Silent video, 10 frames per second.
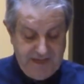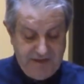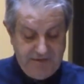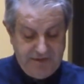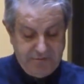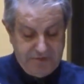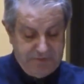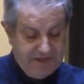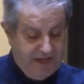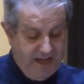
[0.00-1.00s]
Now, it
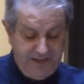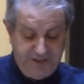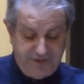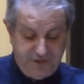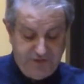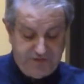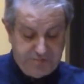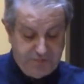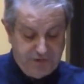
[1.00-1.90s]
would be an undeserved